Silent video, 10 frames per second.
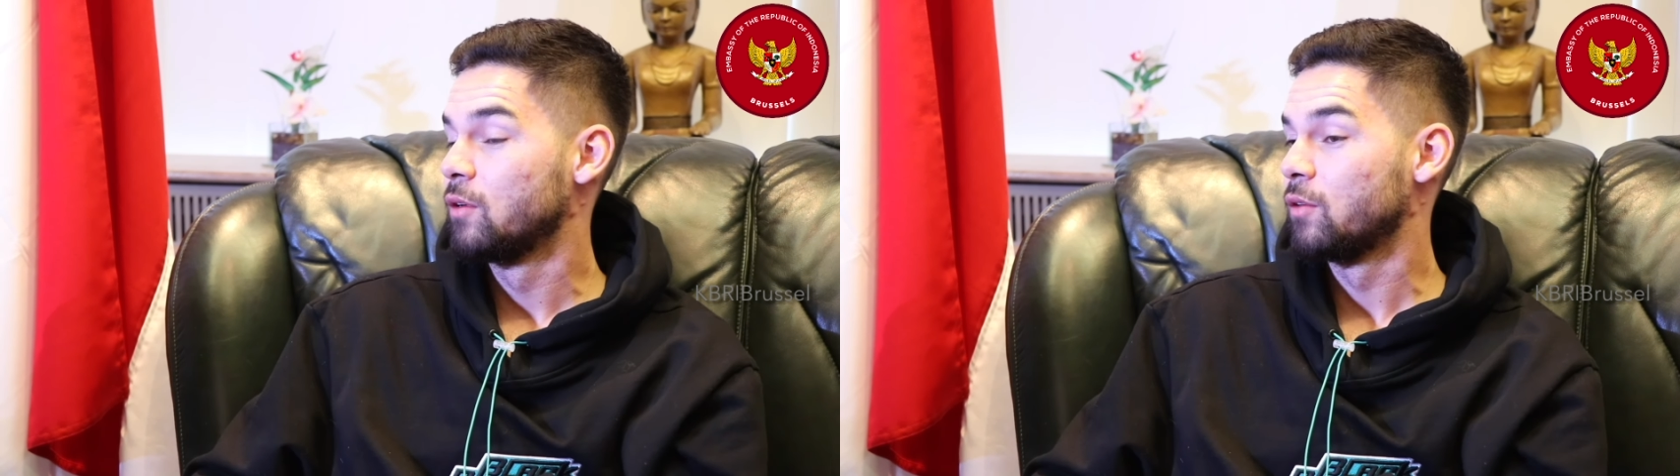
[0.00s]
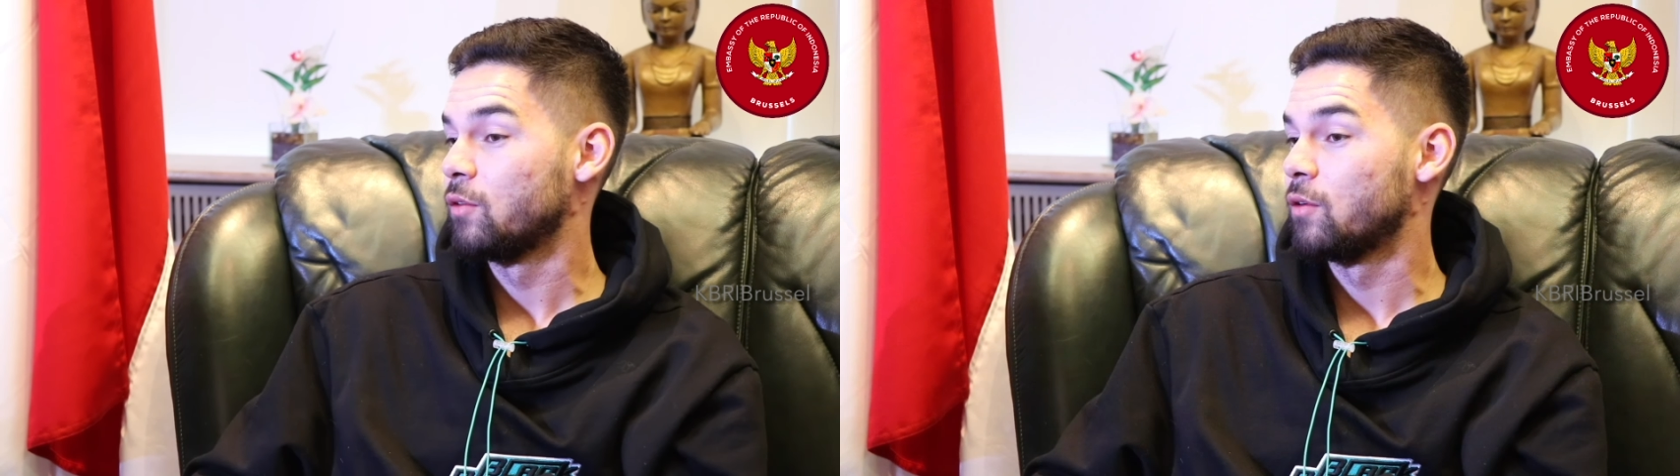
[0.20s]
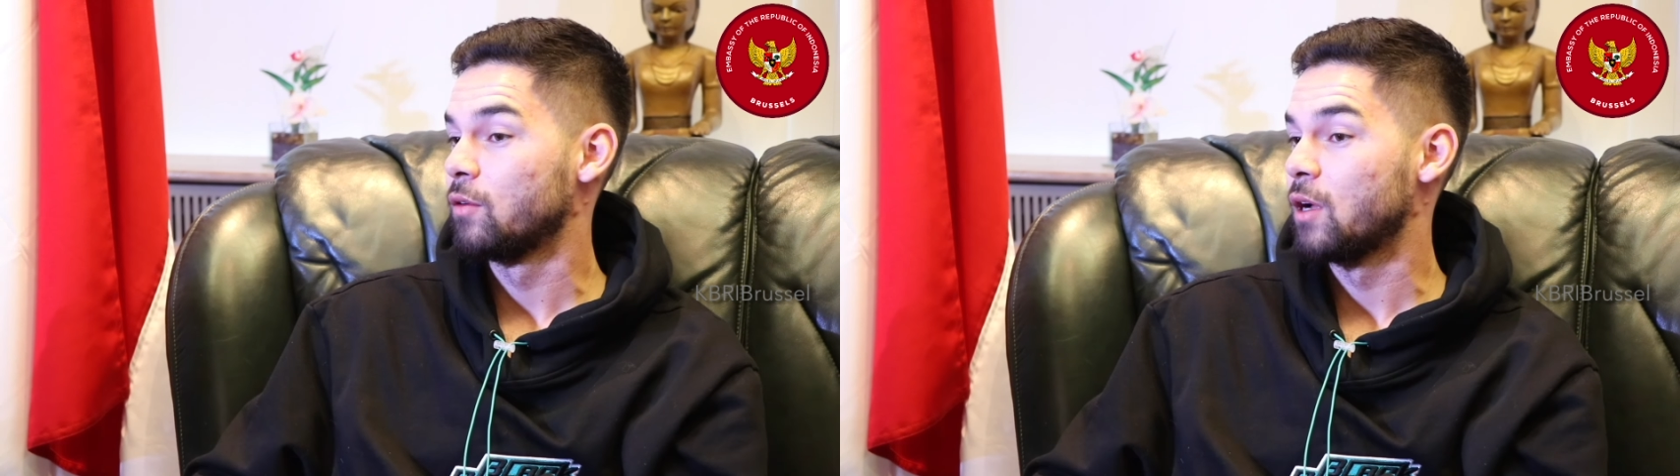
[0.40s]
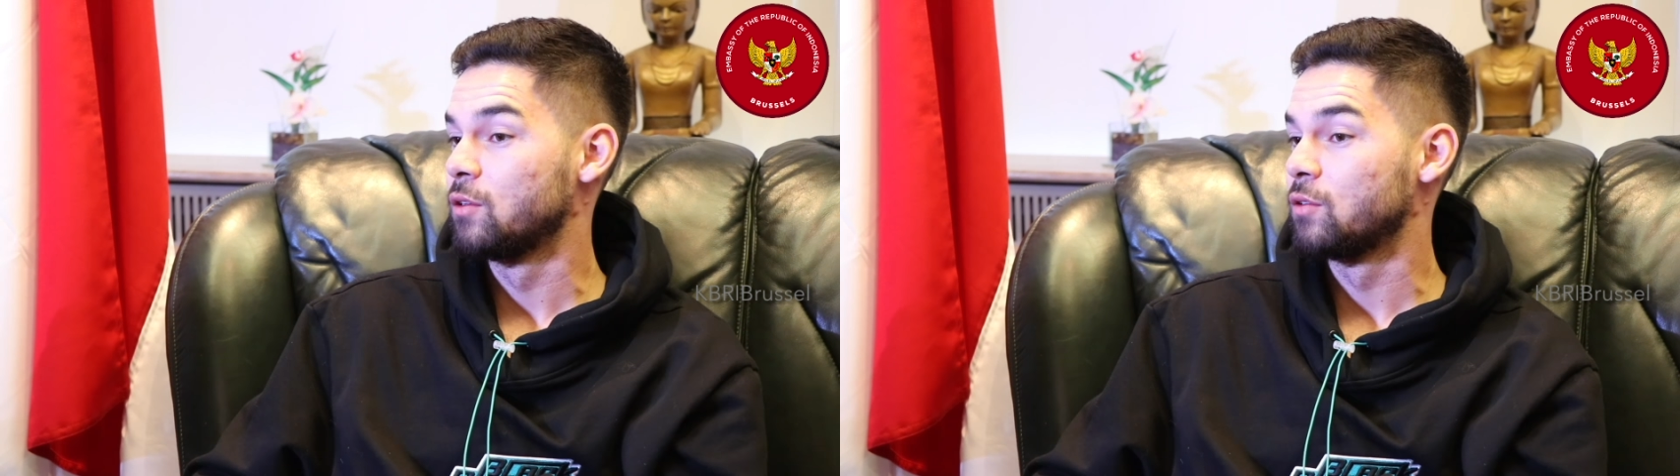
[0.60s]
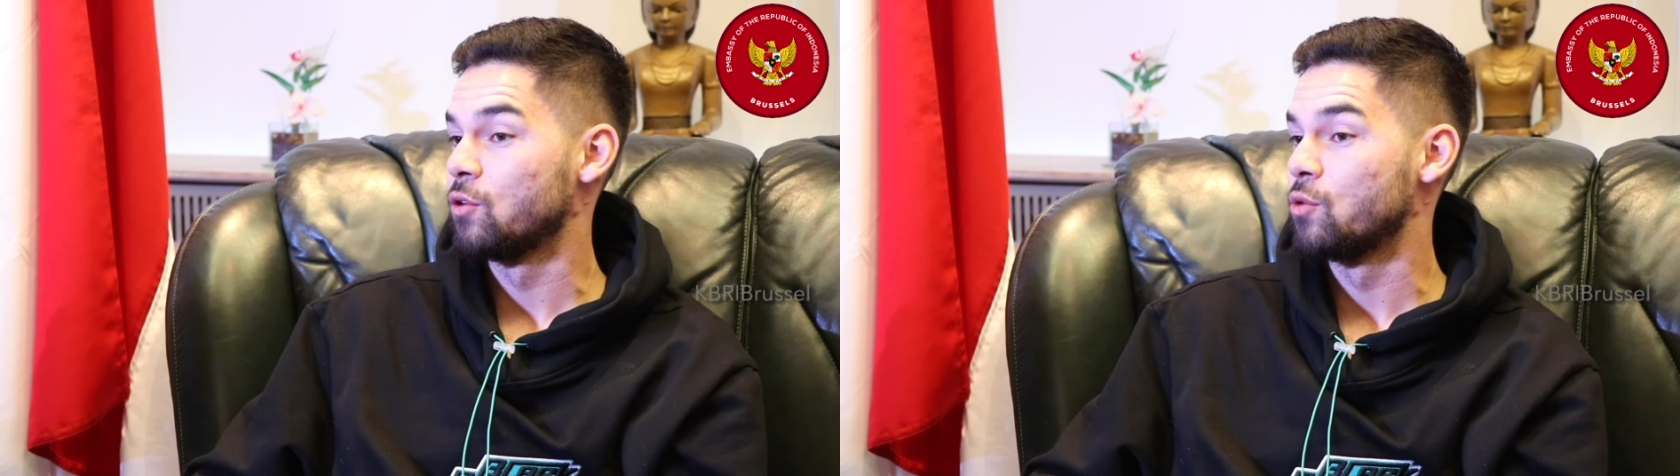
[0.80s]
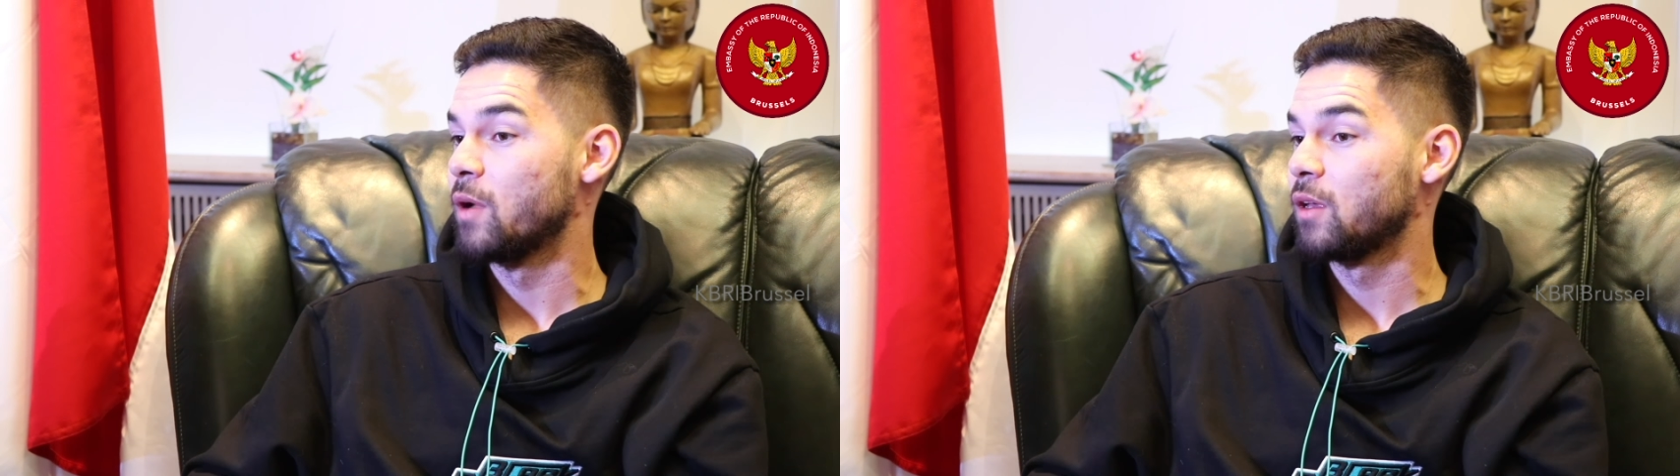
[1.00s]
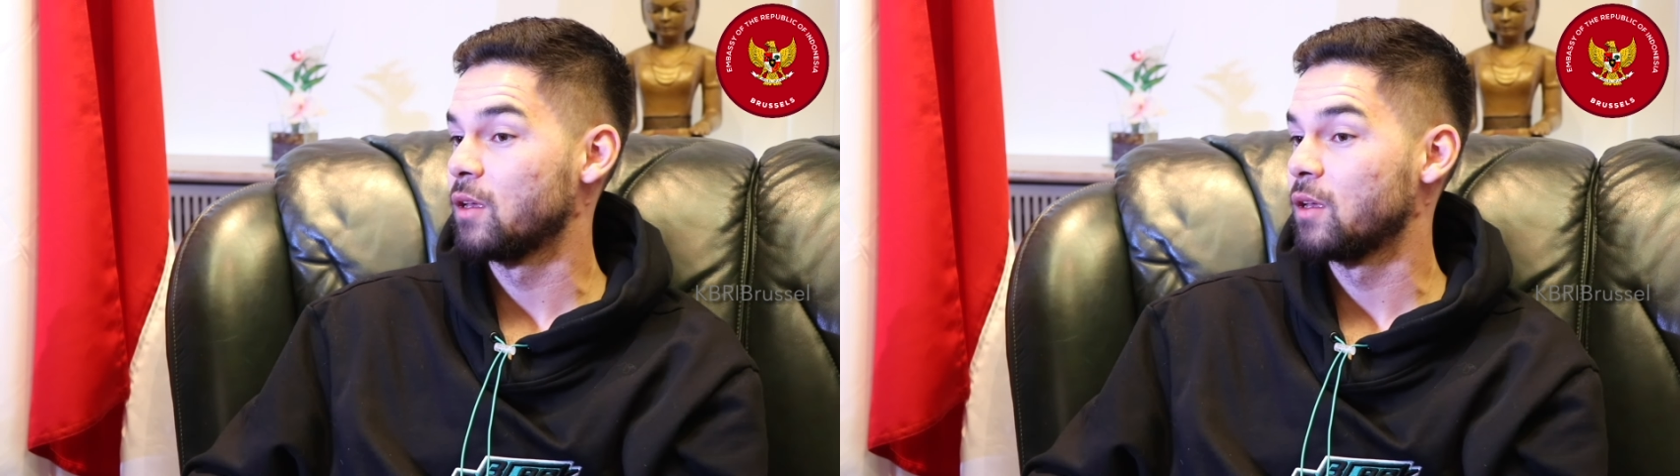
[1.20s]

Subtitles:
so I just hope I